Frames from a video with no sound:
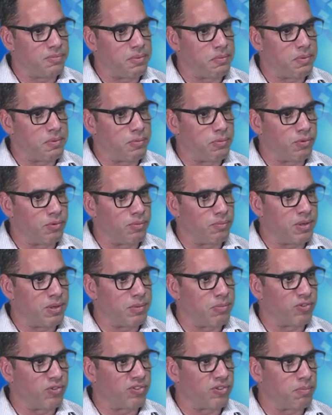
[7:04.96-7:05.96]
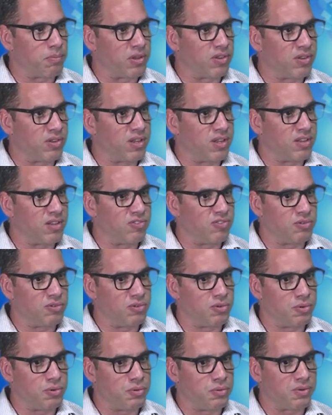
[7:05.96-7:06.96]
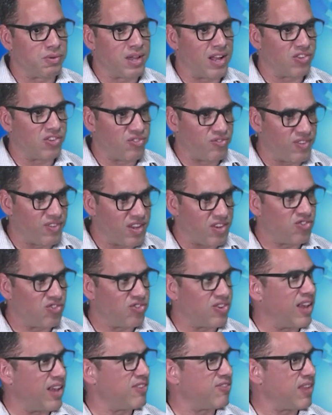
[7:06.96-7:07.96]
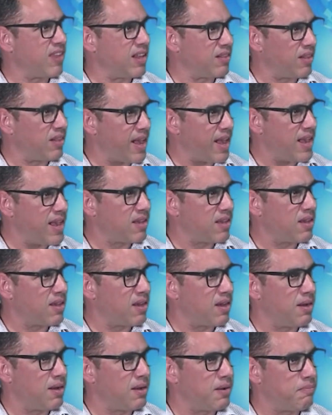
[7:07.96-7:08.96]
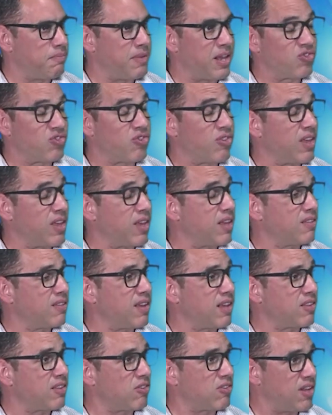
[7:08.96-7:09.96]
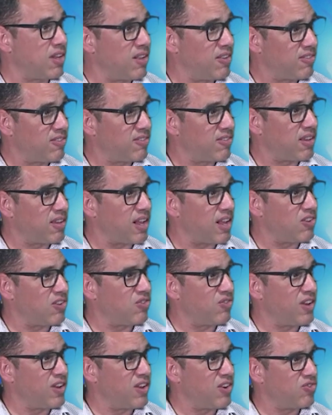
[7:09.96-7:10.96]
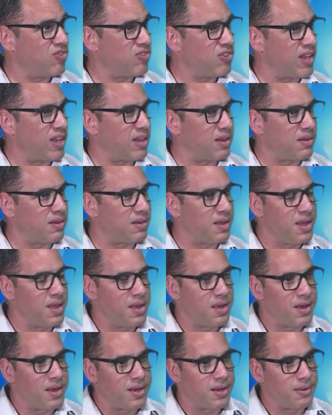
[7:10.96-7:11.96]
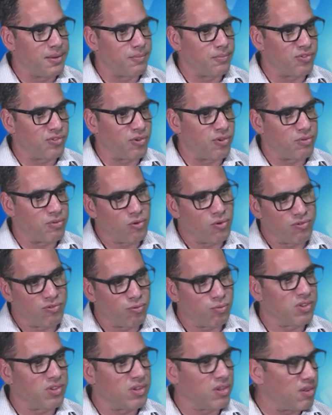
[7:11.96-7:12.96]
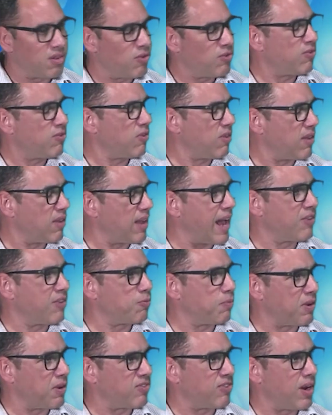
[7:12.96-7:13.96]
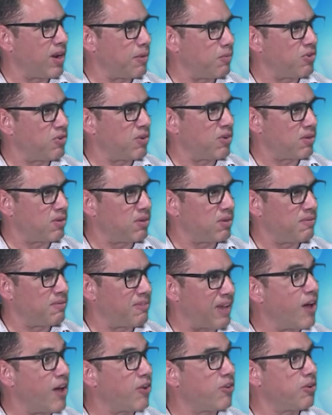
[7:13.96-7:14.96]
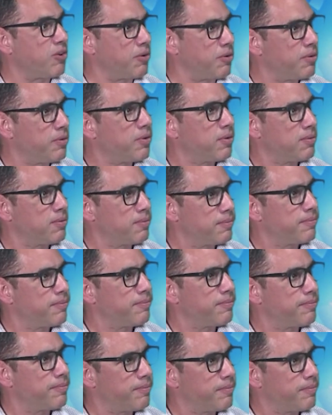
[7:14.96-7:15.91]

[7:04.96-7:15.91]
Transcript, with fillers: the people, people's ability to catch fish as they'd like, um, make sure they can take their kids to catch fish. And um, so those really, those are the aspects that I particularly value. All